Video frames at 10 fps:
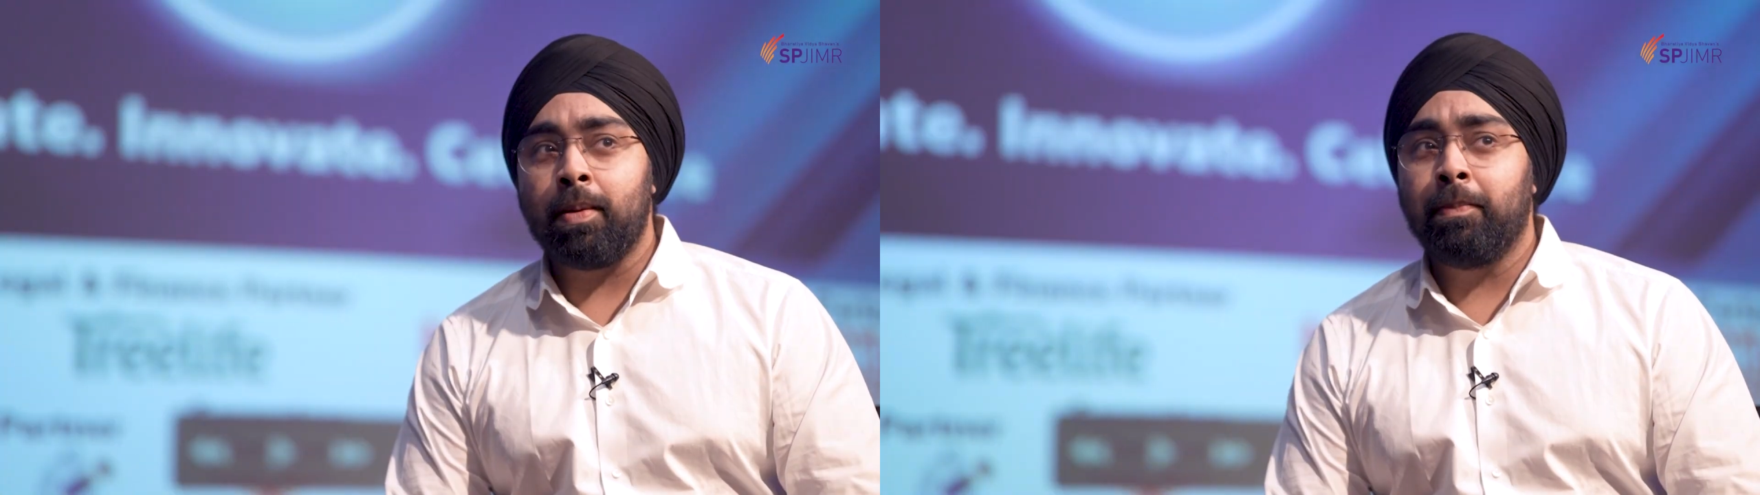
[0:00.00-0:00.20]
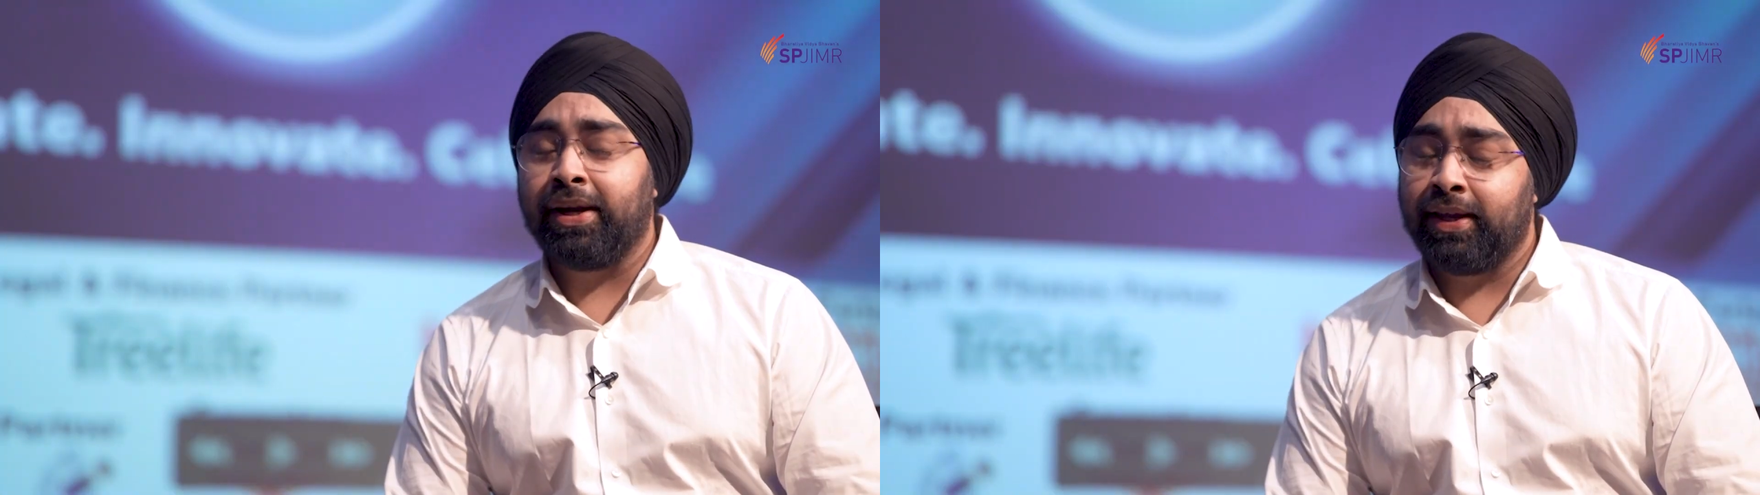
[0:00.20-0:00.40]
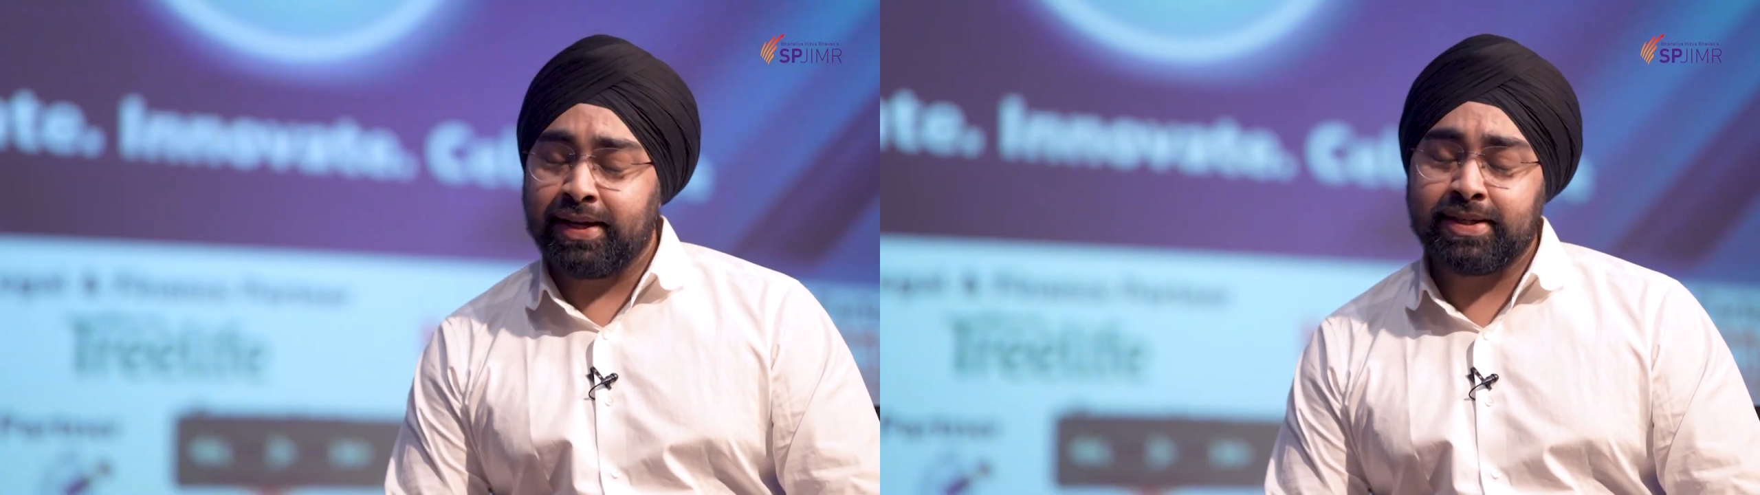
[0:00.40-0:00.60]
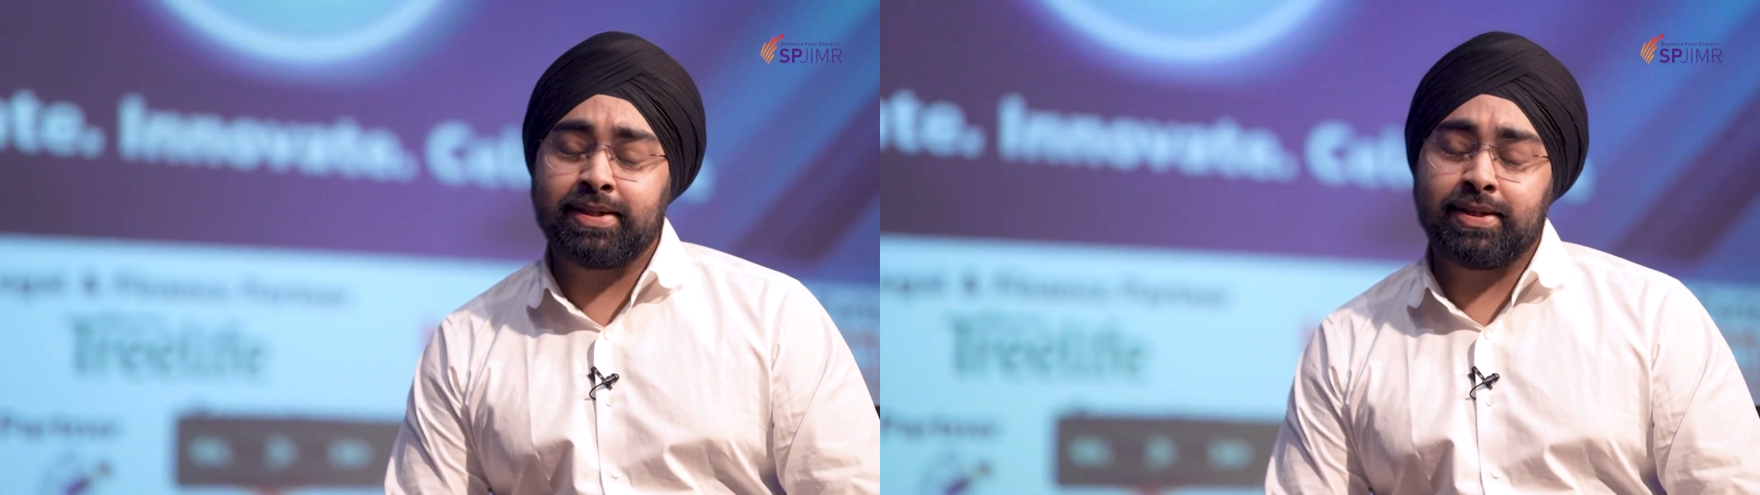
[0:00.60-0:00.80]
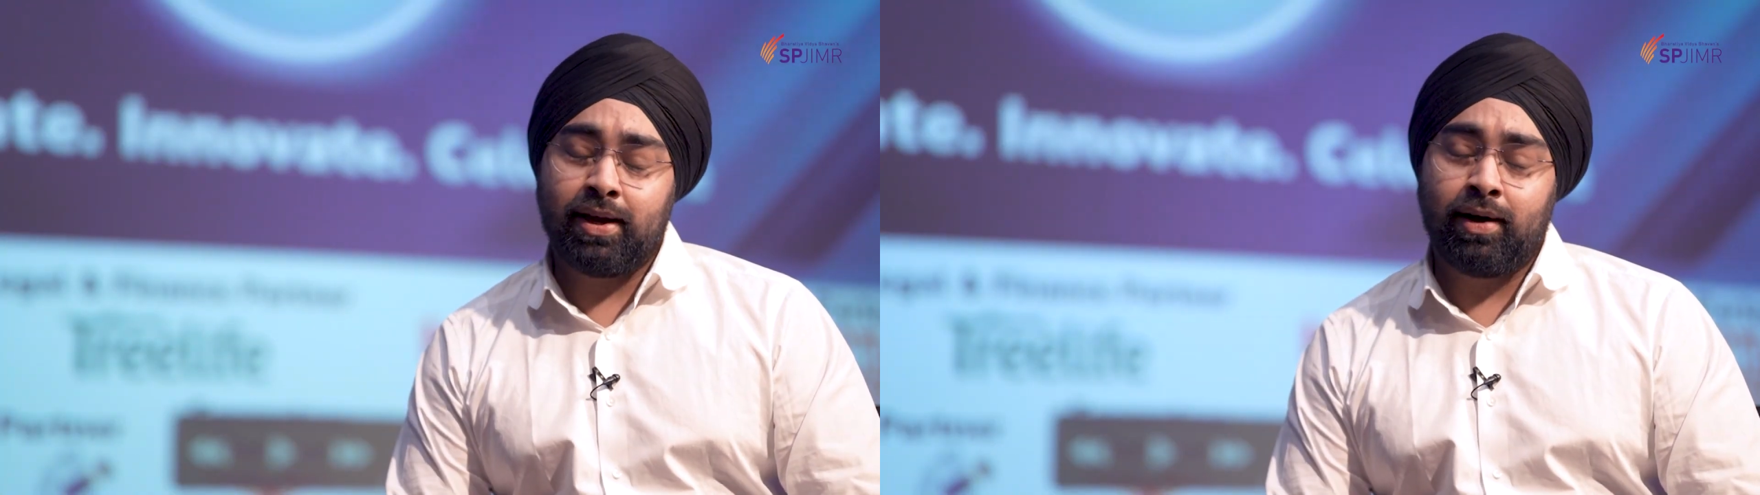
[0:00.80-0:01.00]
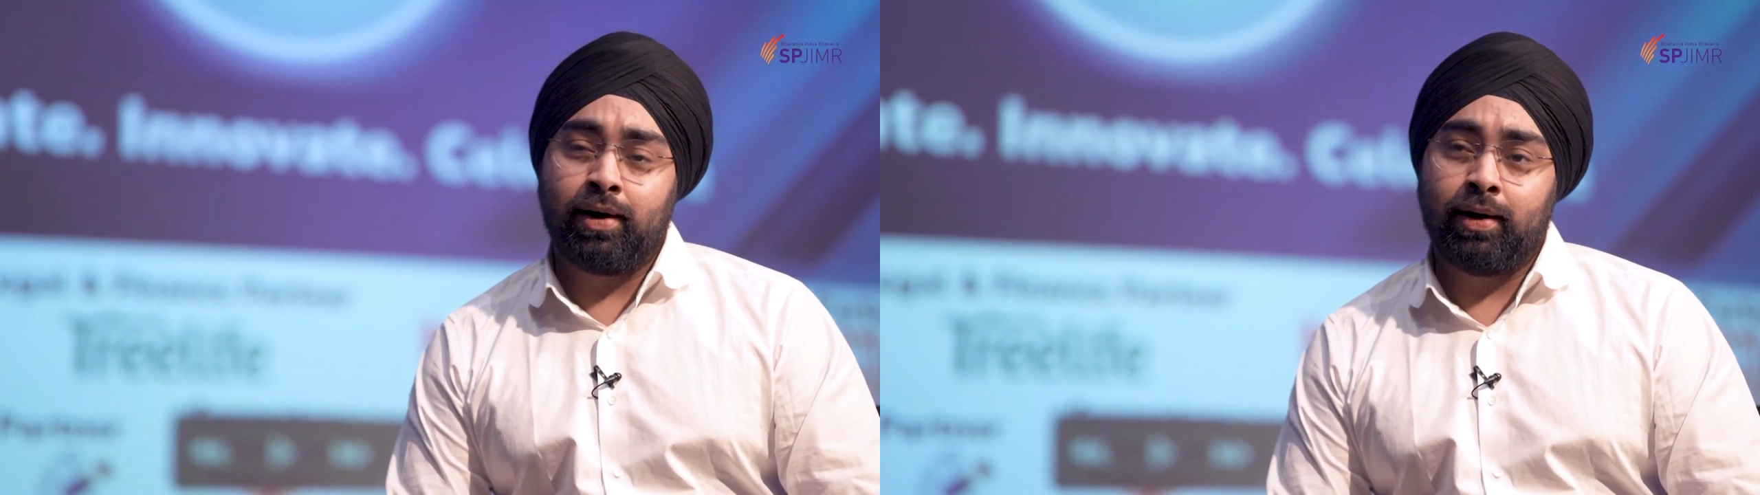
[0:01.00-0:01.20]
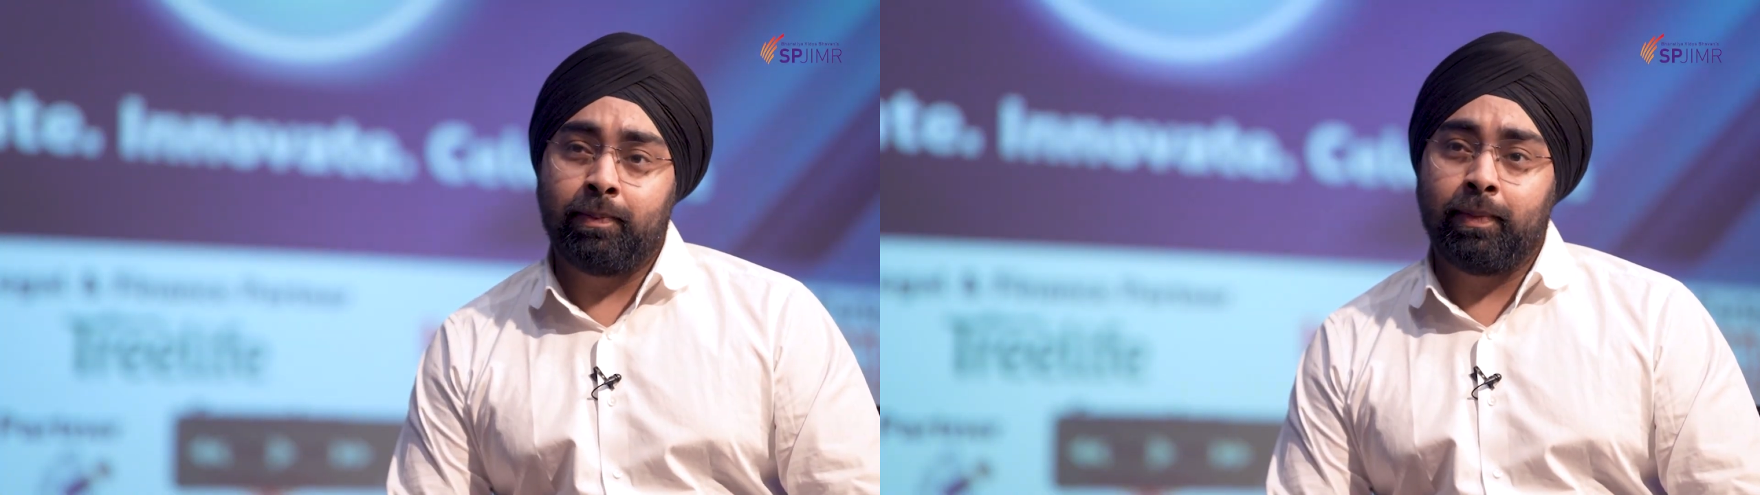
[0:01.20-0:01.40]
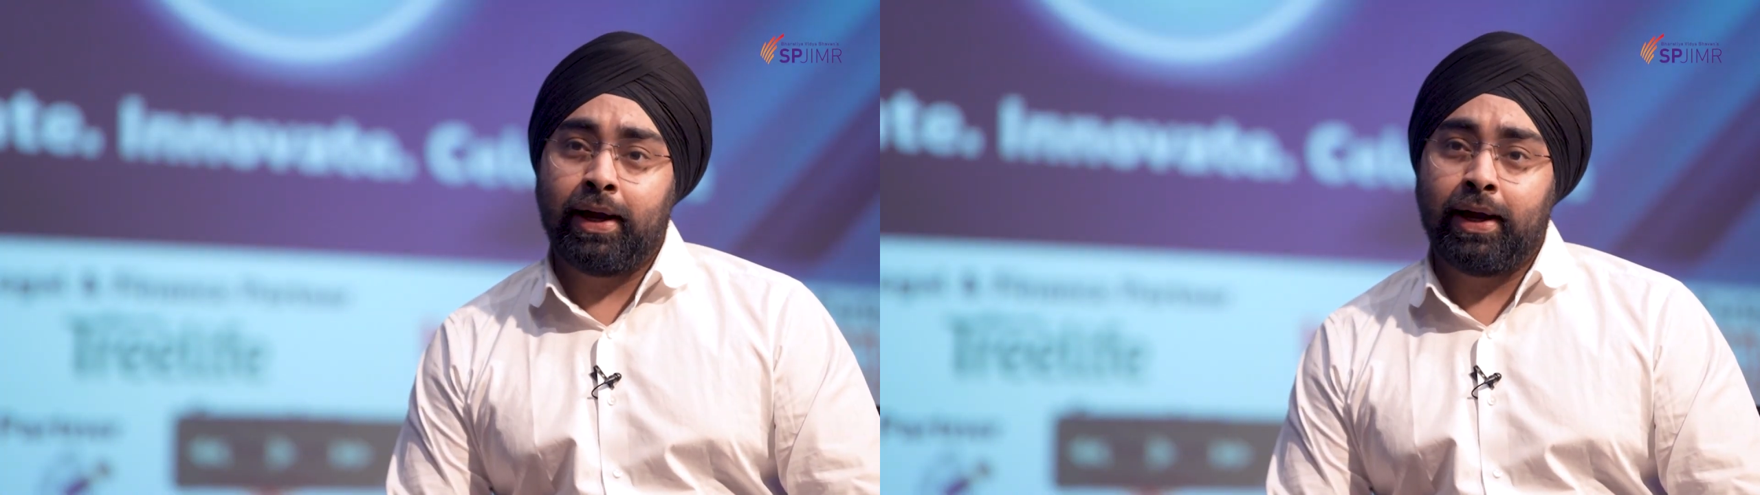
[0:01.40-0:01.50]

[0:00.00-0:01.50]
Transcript: but yes, um,